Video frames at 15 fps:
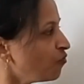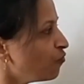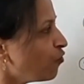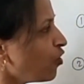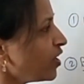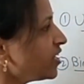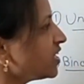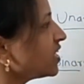
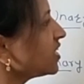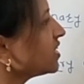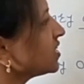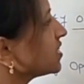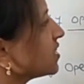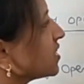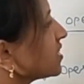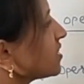What
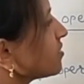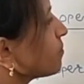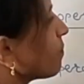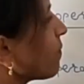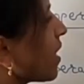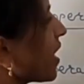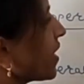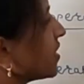is this
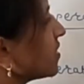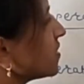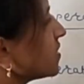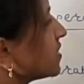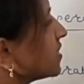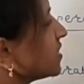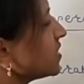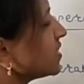
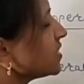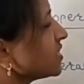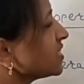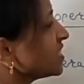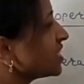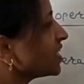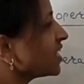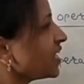minus? This is
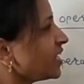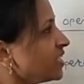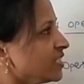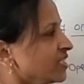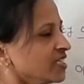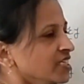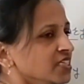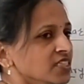
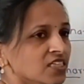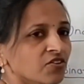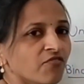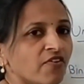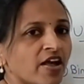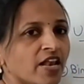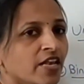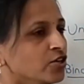negating the
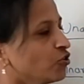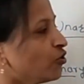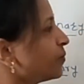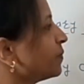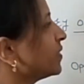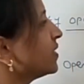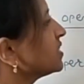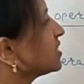value
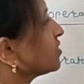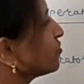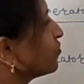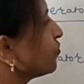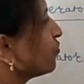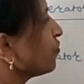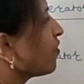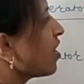of this
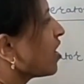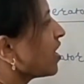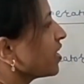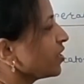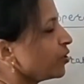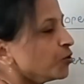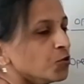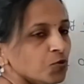
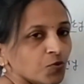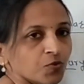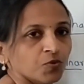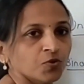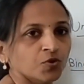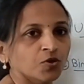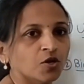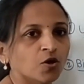five.
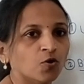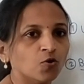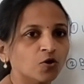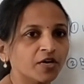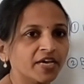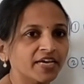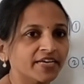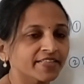
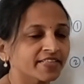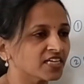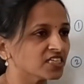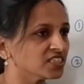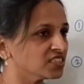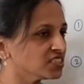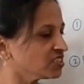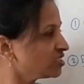Okay,
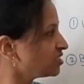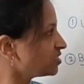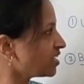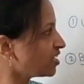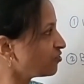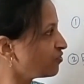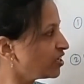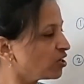that is
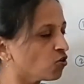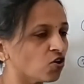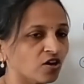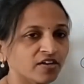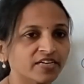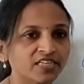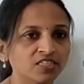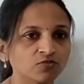that we have
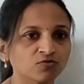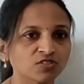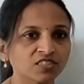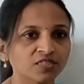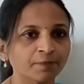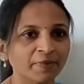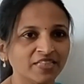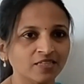already
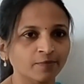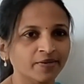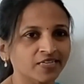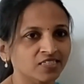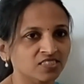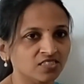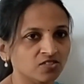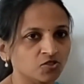used in
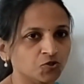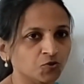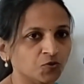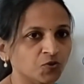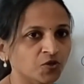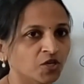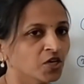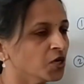mathematics
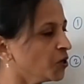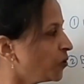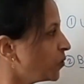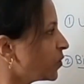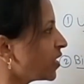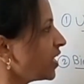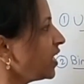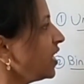also.
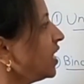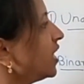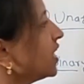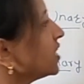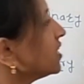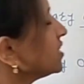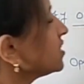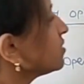
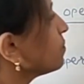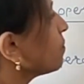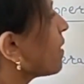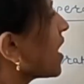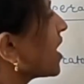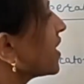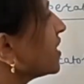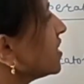Okay, this
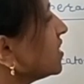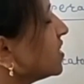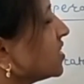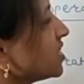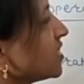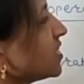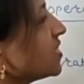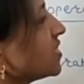
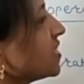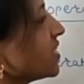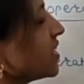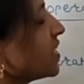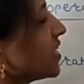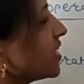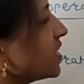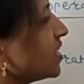minus is
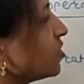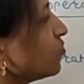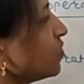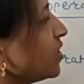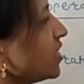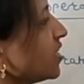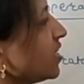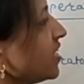neg
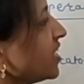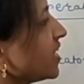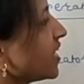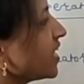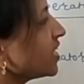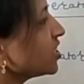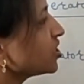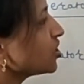doing
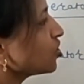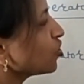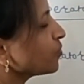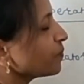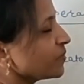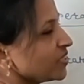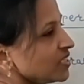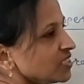negation
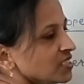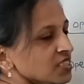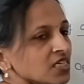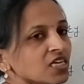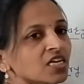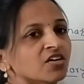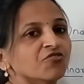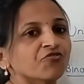of this
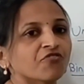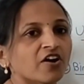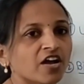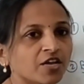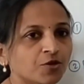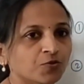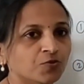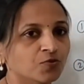
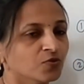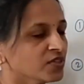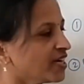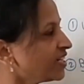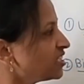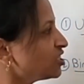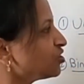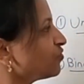five,
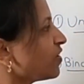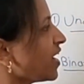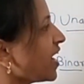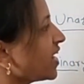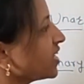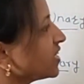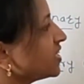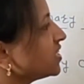that's why.
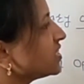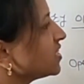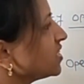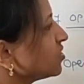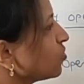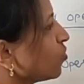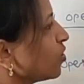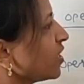And this
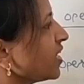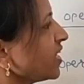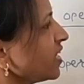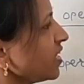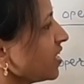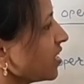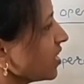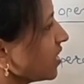is
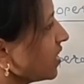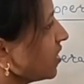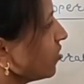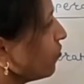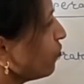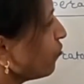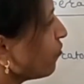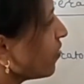only
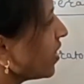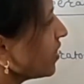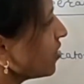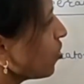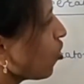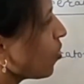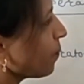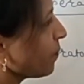
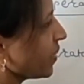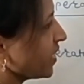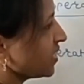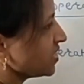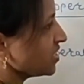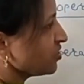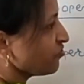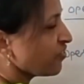one
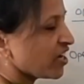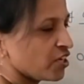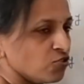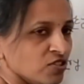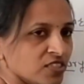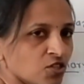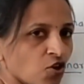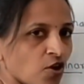operand, this five
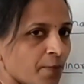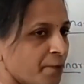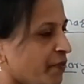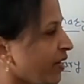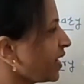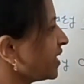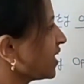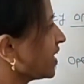is an
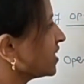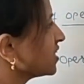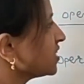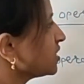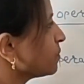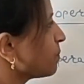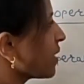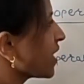operand and
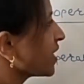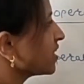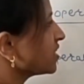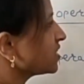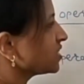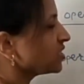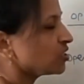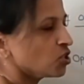this
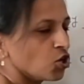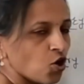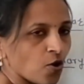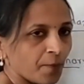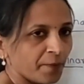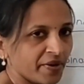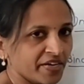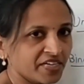minus is an
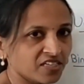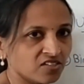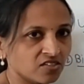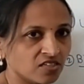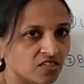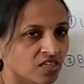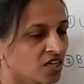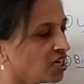operator.
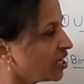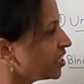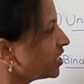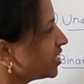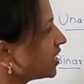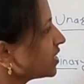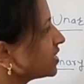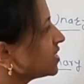
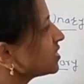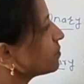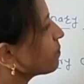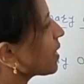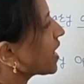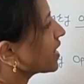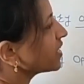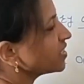Here this
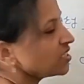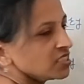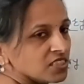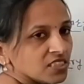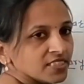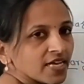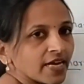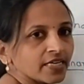minus
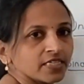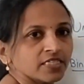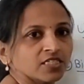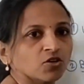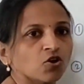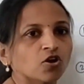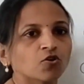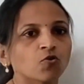is
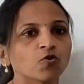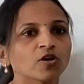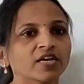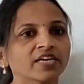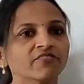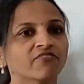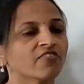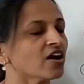acting on
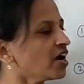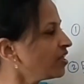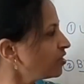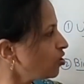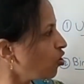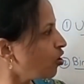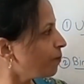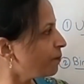only
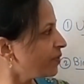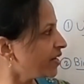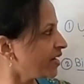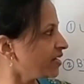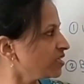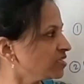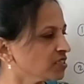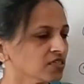one
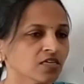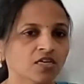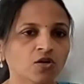operand.